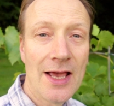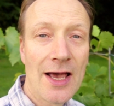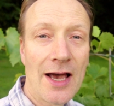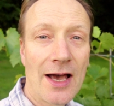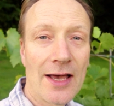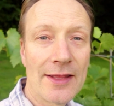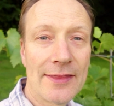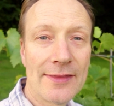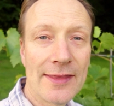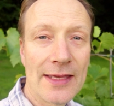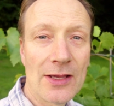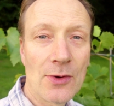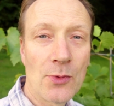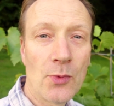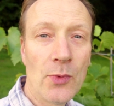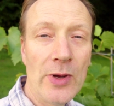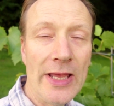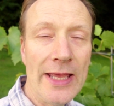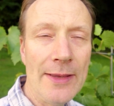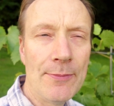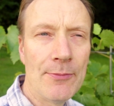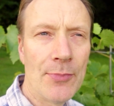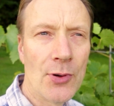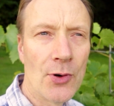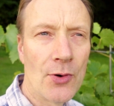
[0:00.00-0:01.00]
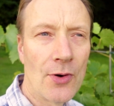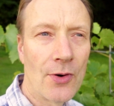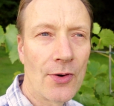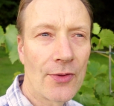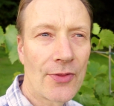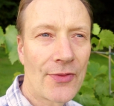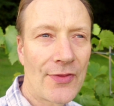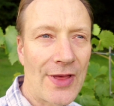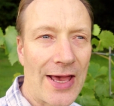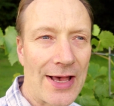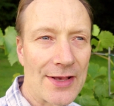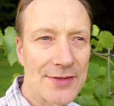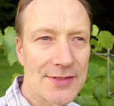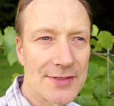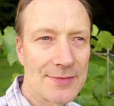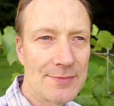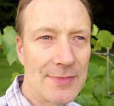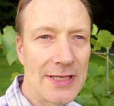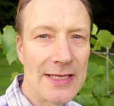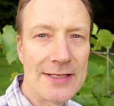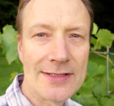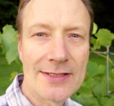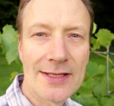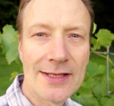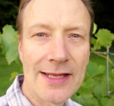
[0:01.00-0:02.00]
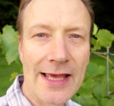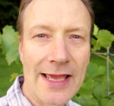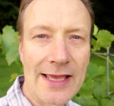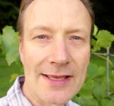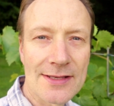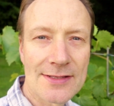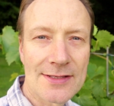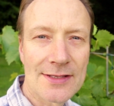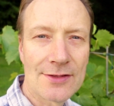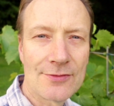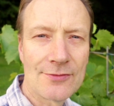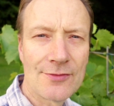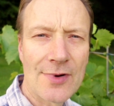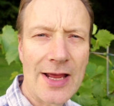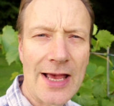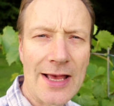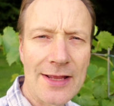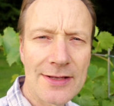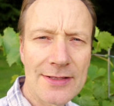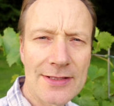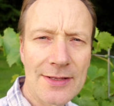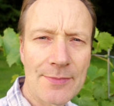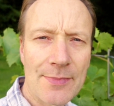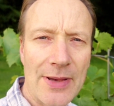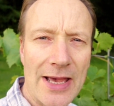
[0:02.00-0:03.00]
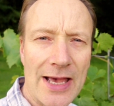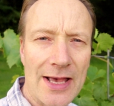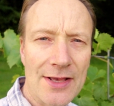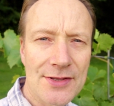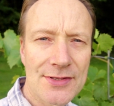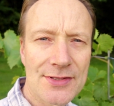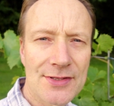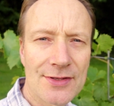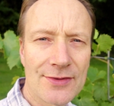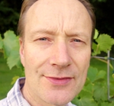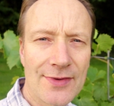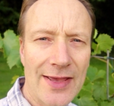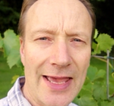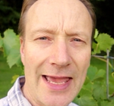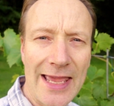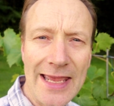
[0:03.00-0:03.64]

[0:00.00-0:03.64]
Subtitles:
I think we bought 1,000-metre lengths at round about sort of